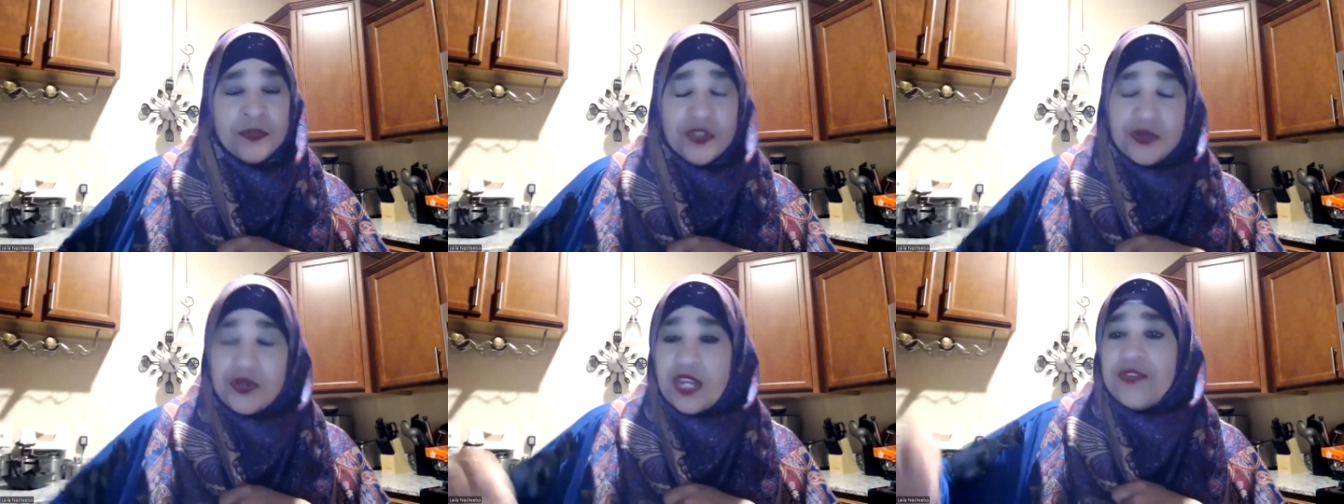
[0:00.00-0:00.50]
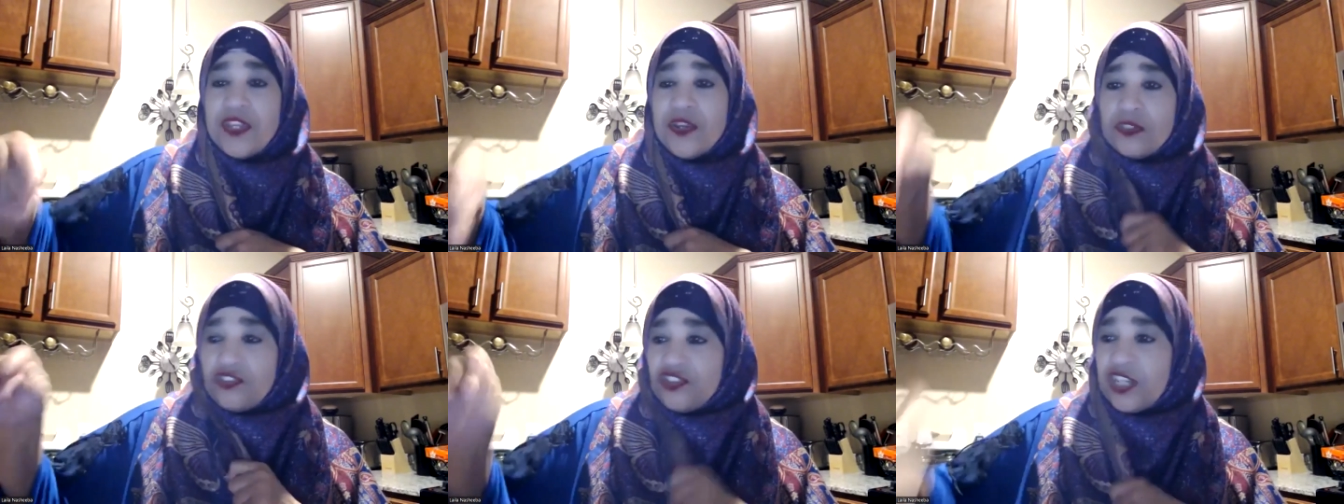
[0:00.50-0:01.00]
You're giving
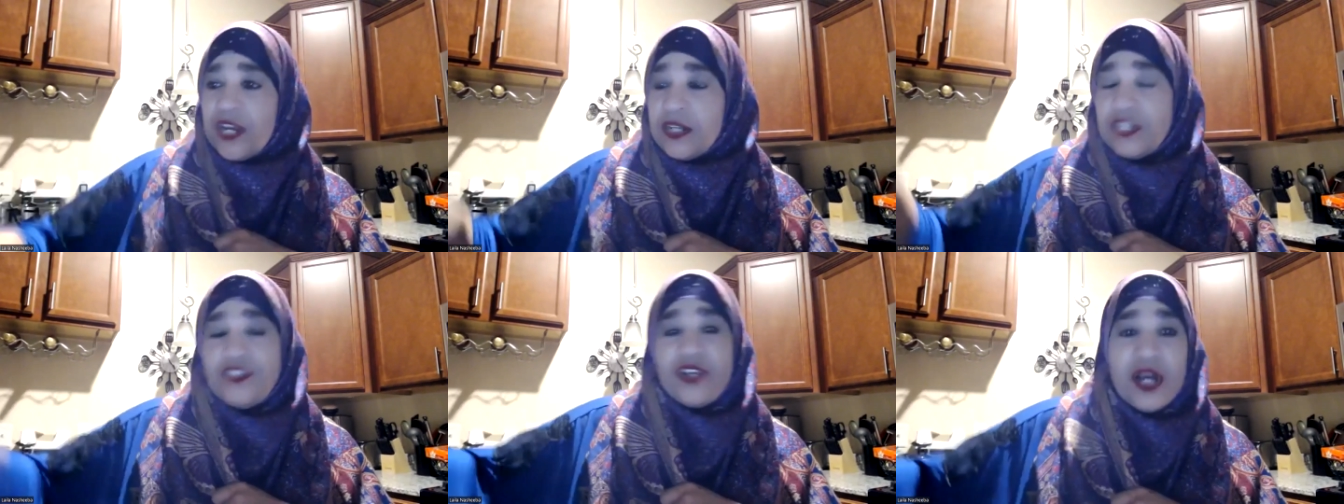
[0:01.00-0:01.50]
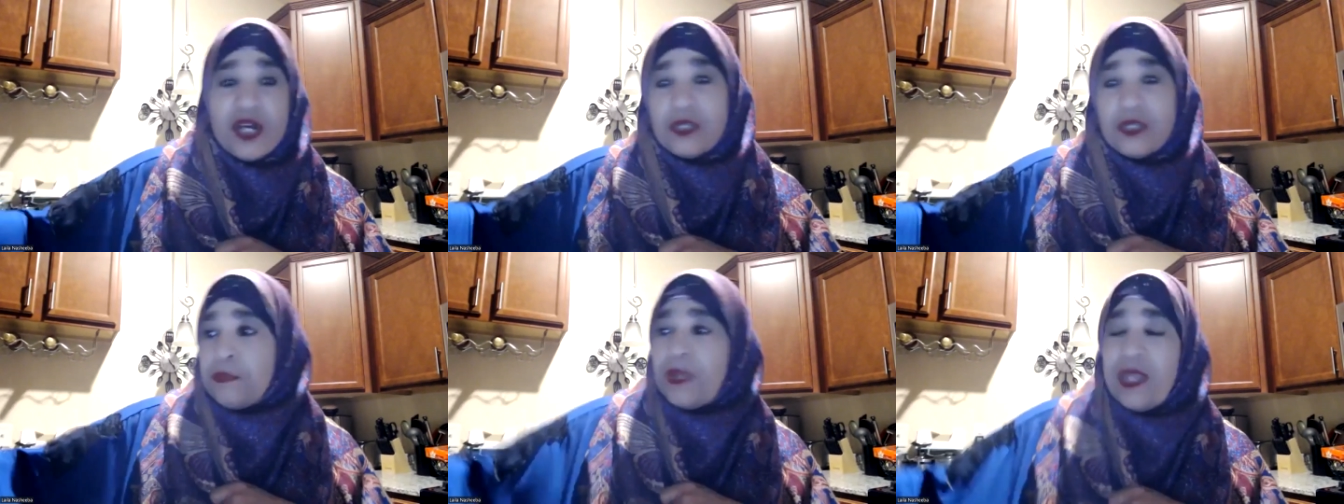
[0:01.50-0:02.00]
your charity to
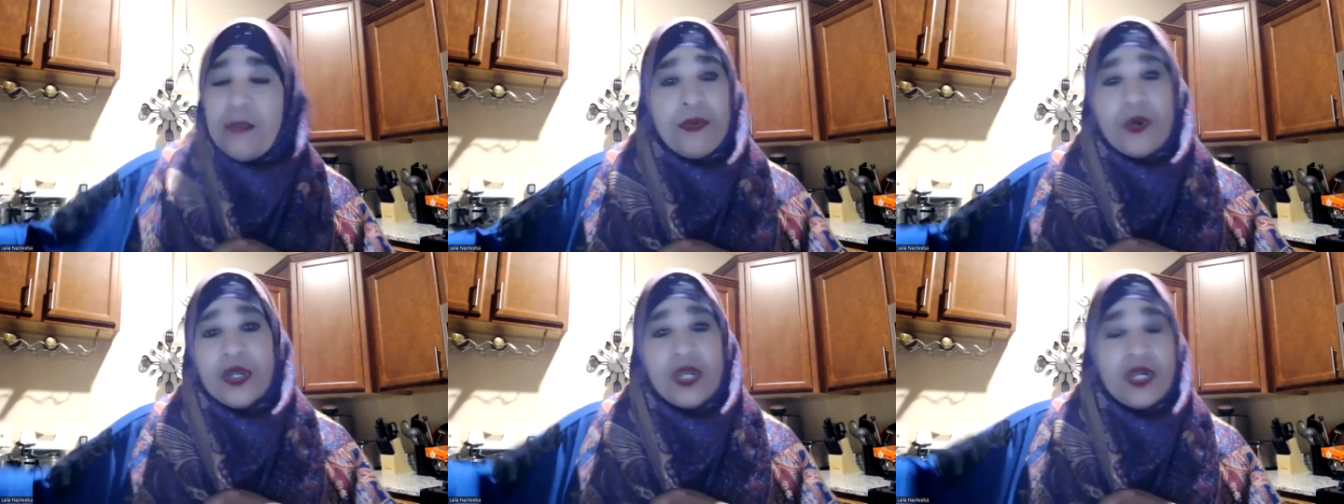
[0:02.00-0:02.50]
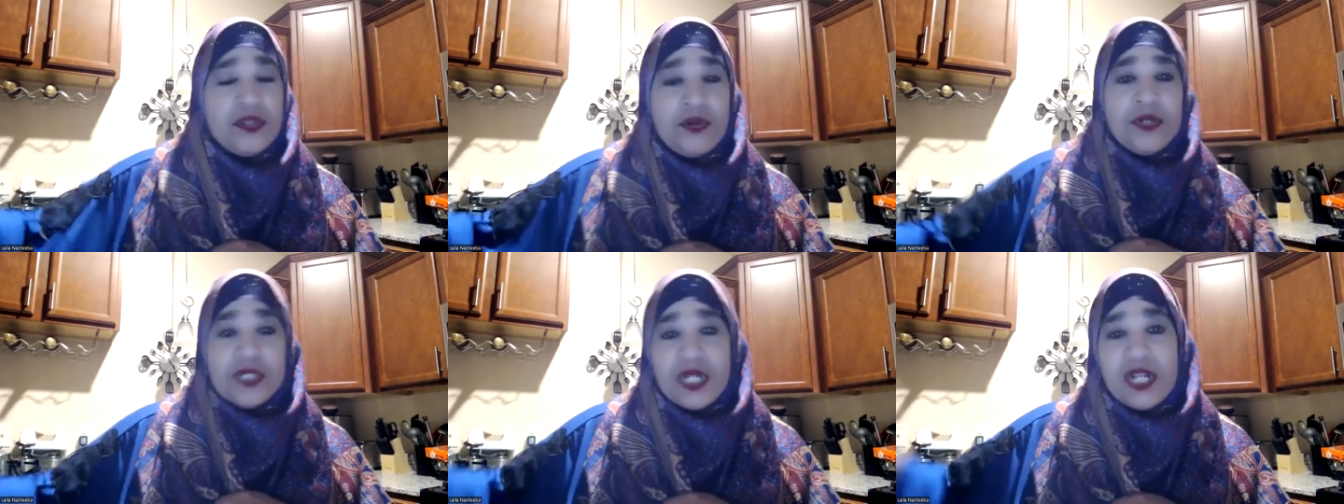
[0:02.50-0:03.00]
other people and other
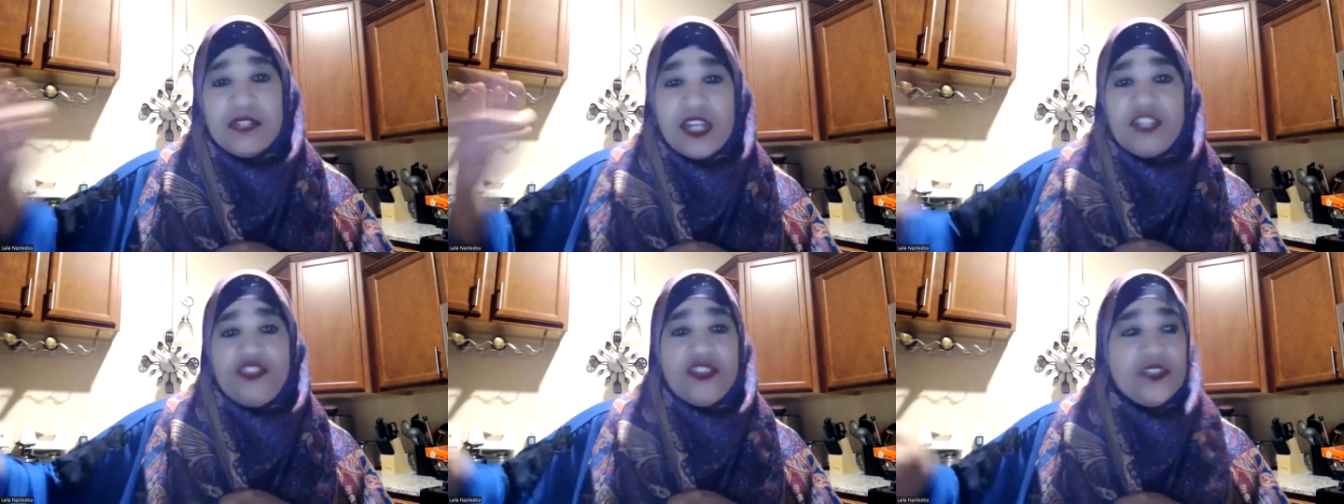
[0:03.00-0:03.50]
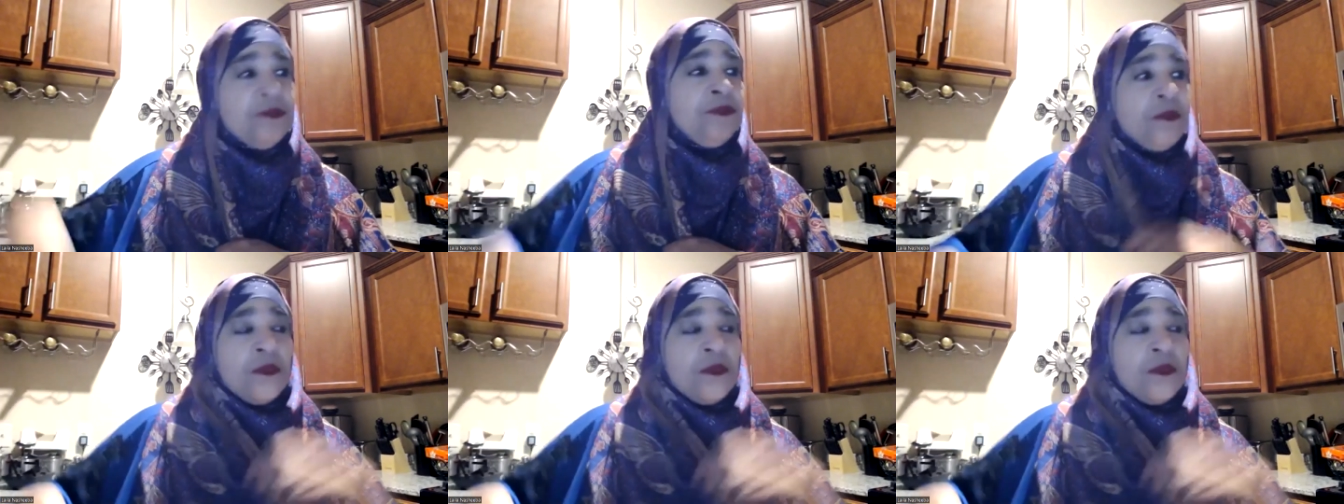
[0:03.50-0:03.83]
organizations